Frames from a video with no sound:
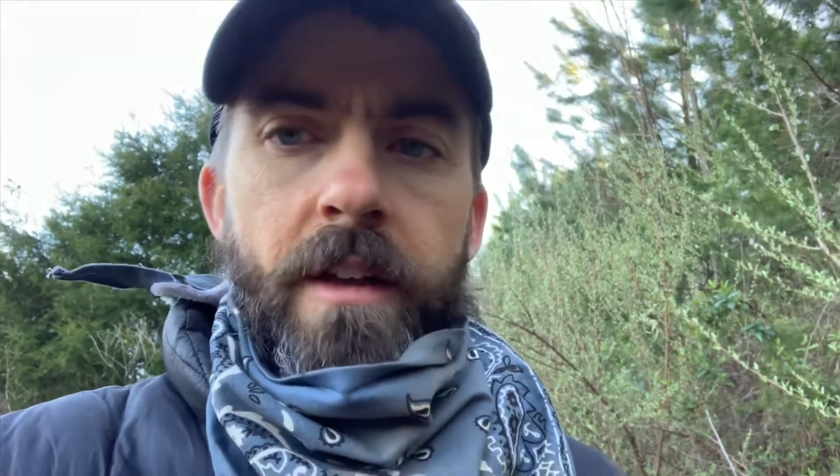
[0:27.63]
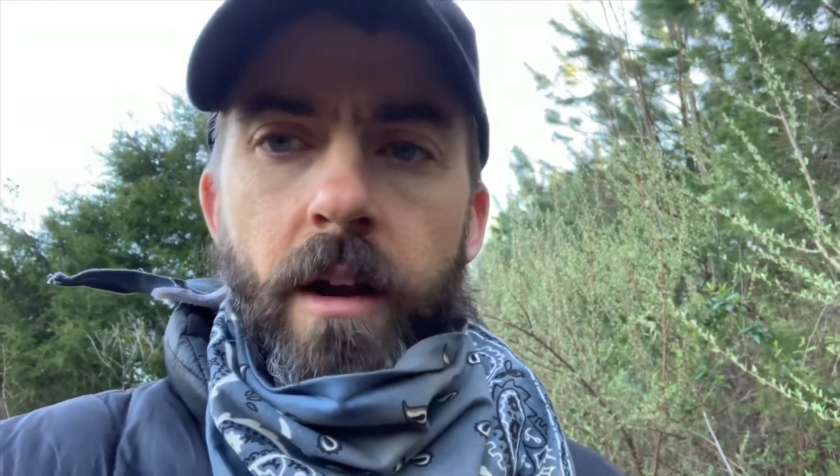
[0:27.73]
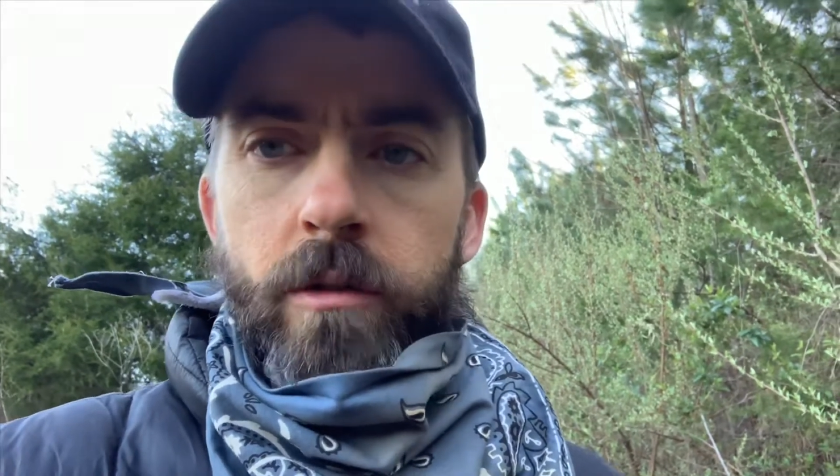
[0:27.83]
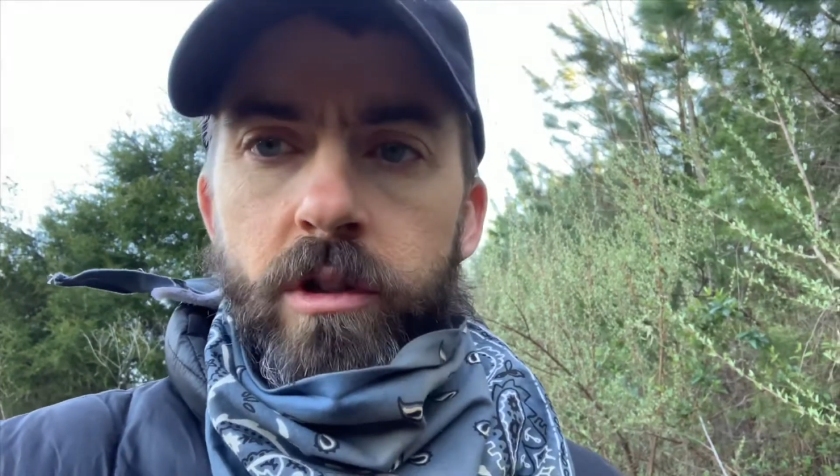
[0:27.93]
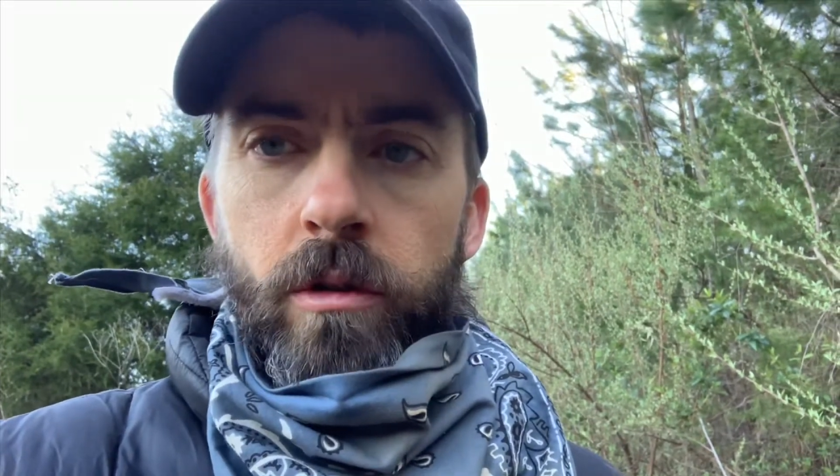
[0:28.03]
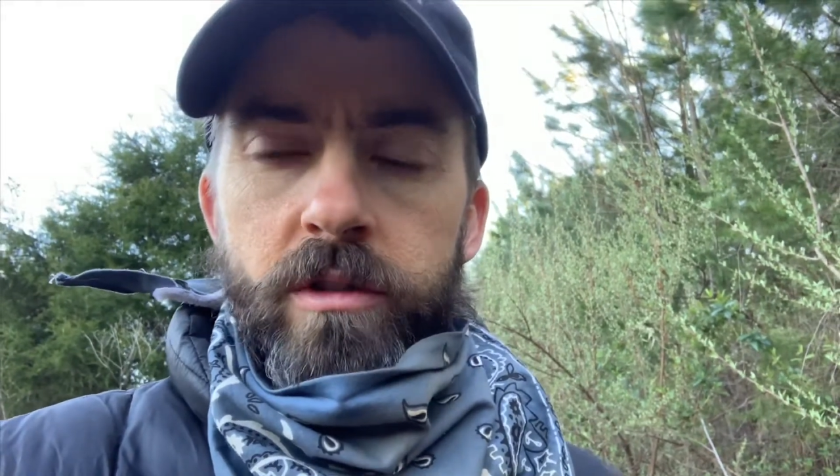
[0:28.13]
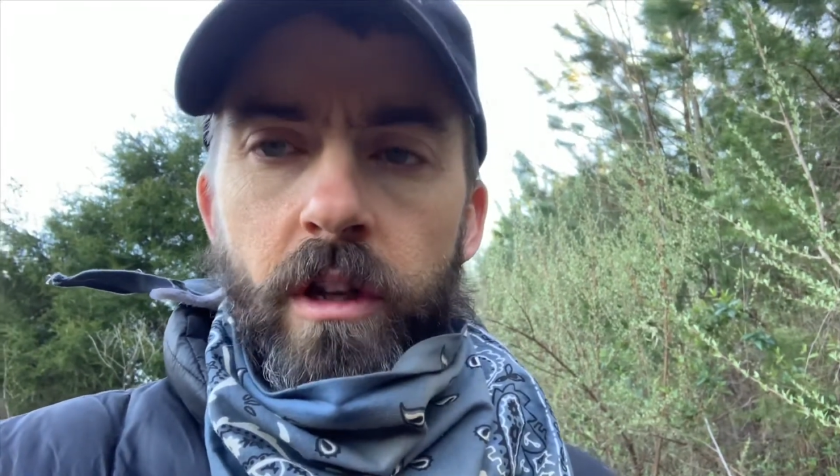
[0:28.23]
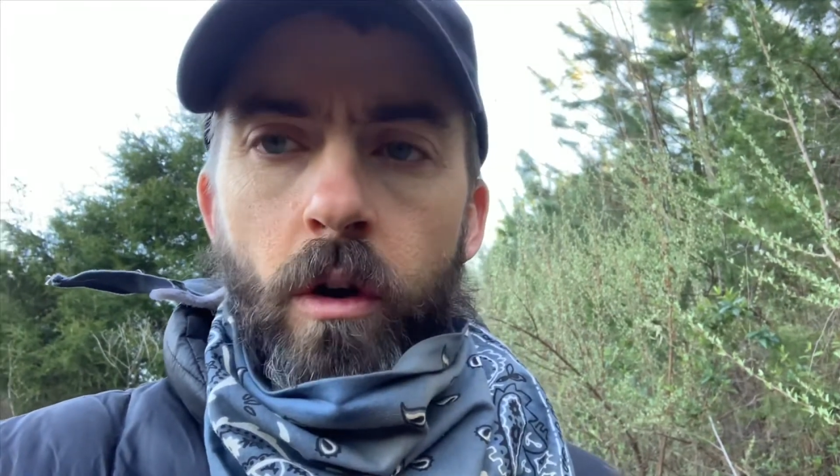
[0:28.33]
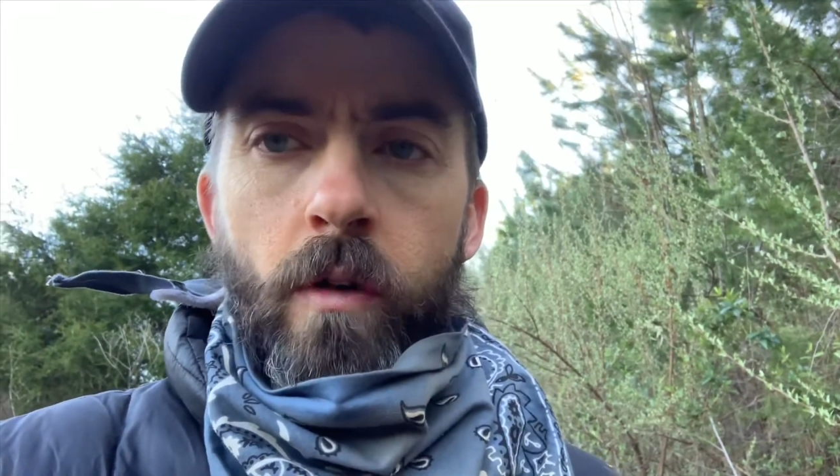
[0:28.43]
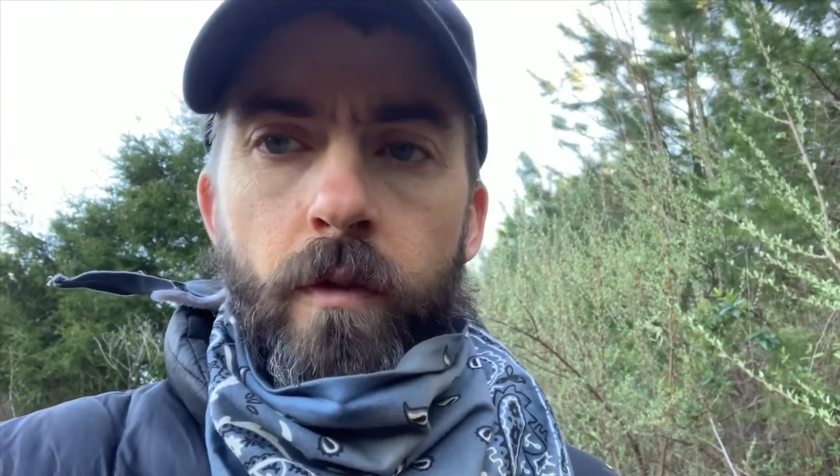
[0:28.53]
That results
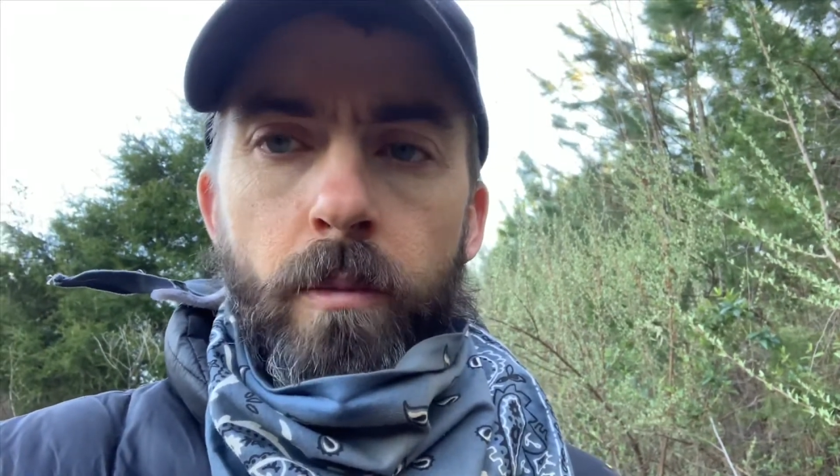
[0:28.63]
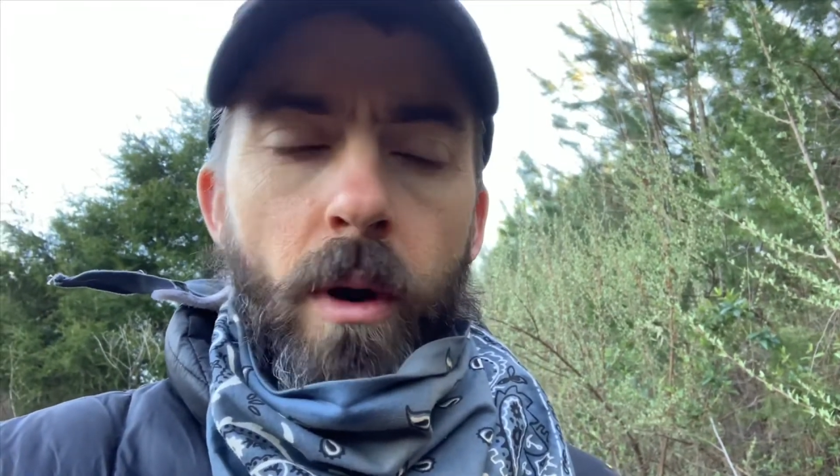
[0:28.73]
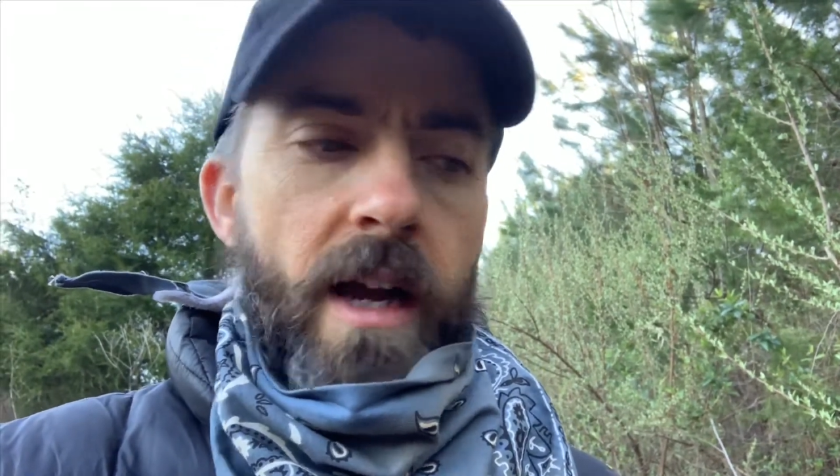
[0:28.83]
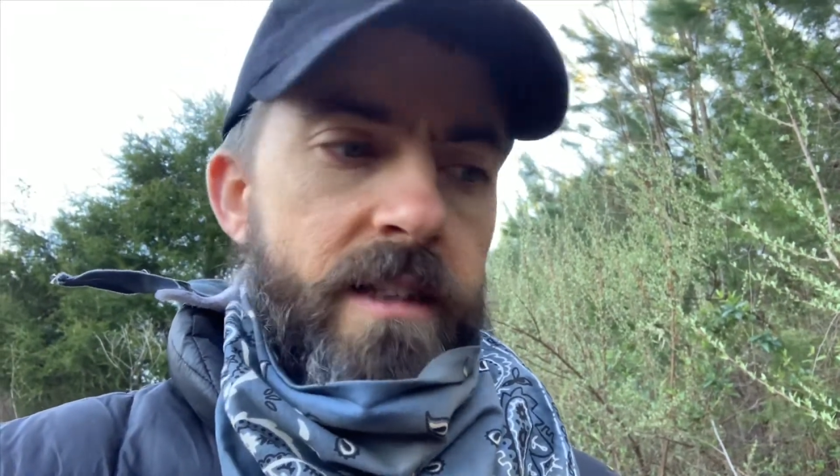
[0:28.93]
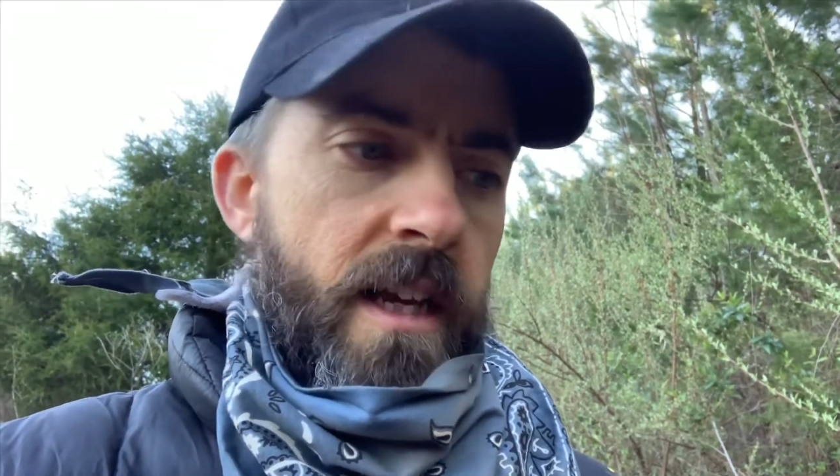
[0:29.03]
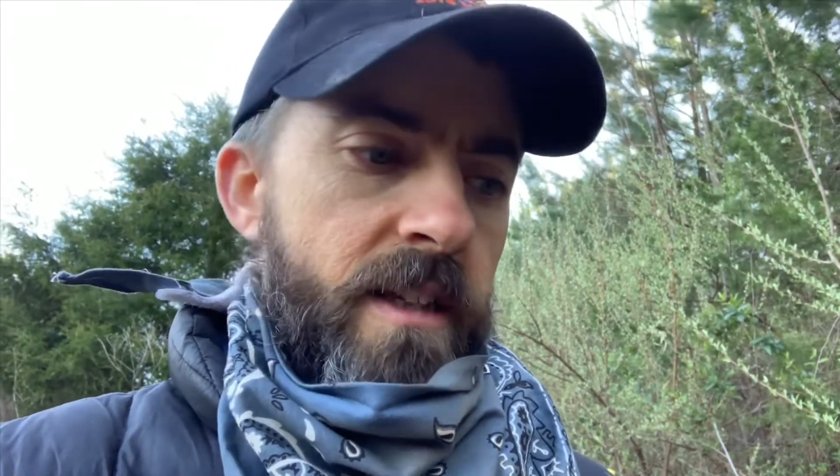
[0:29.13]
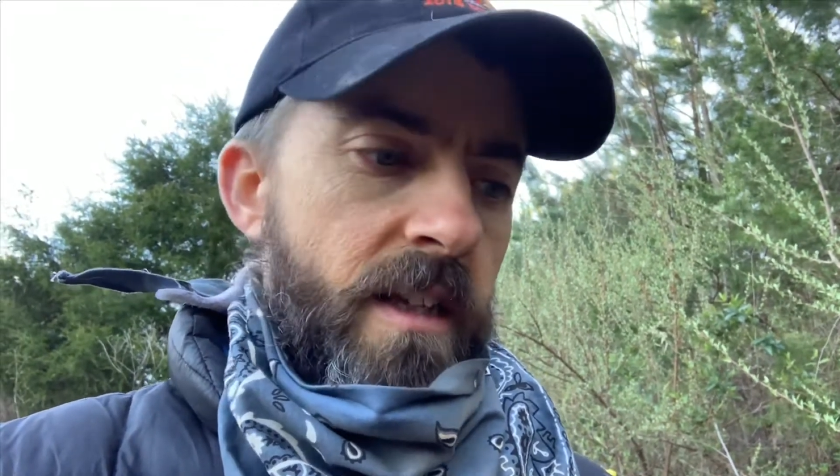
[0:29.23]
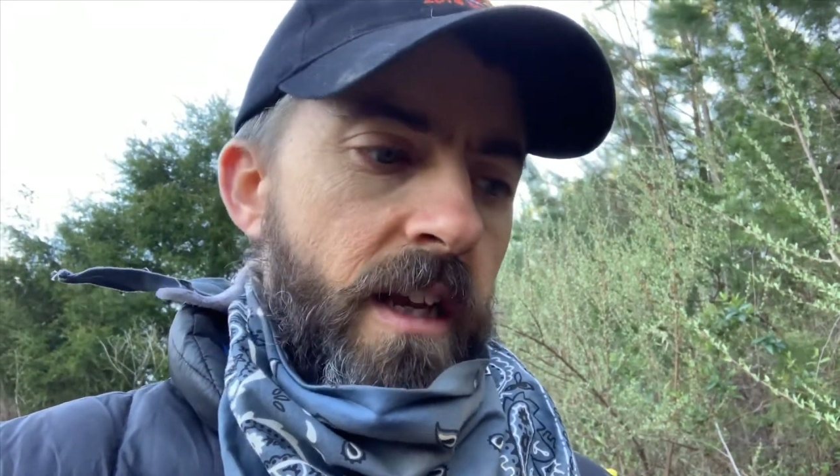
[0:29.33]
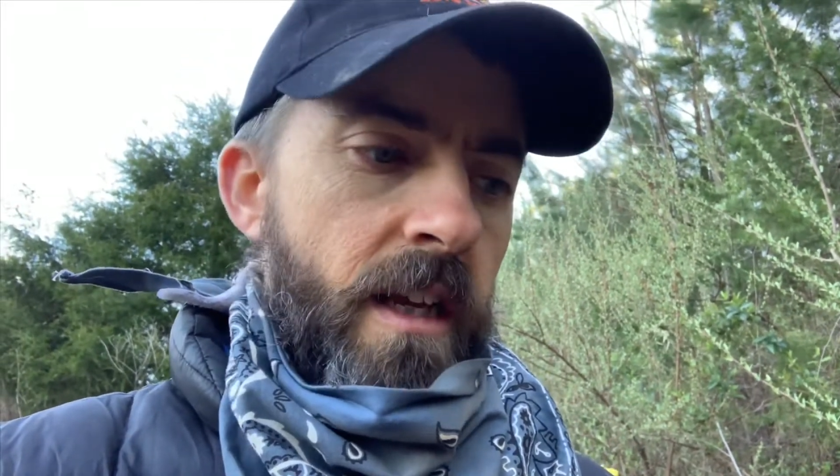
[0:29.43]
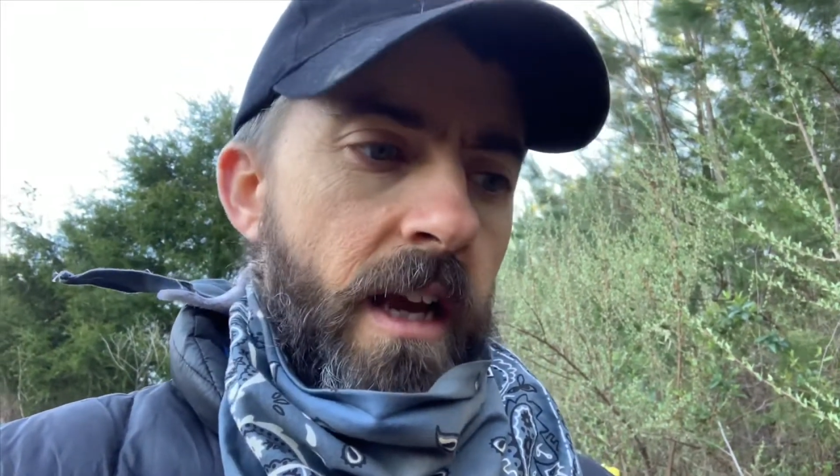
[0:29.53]
in
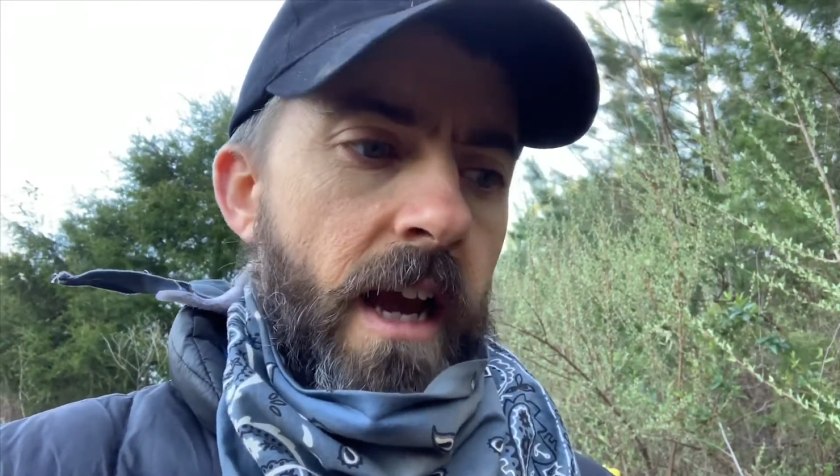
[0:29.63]
overprocessing,